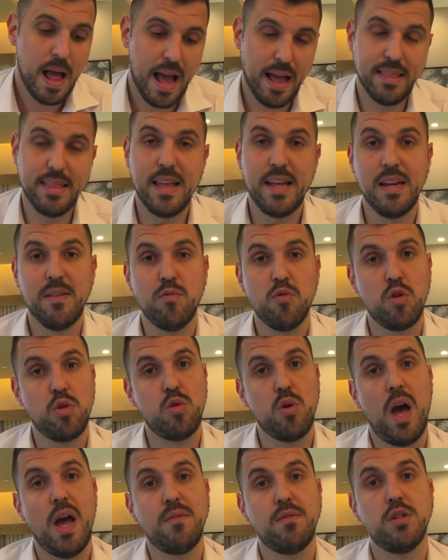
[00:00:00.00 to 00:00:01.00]
And then if the
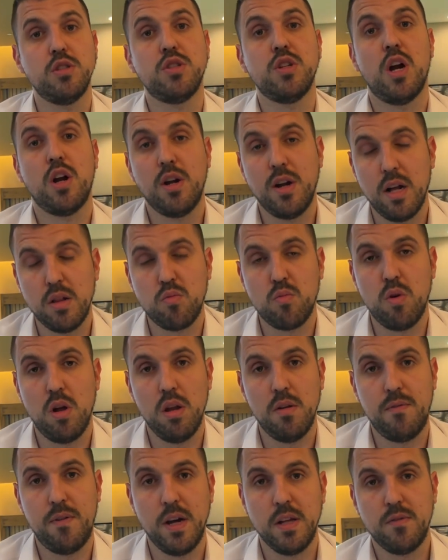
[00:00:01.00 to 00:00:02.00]
drivers are not
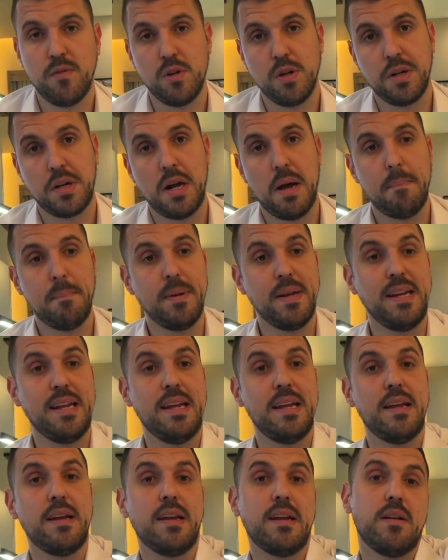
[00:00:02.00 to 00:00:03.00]
qualified for the
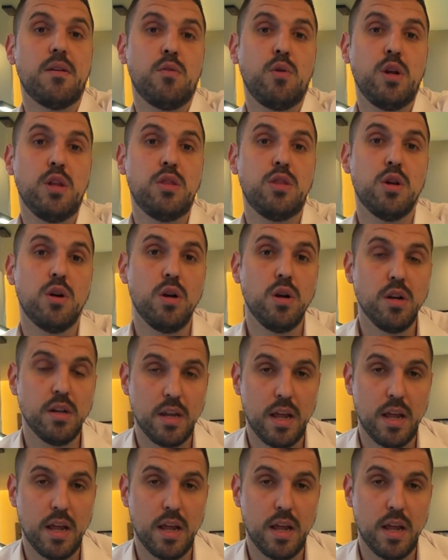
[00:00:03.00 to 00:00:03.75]
company, return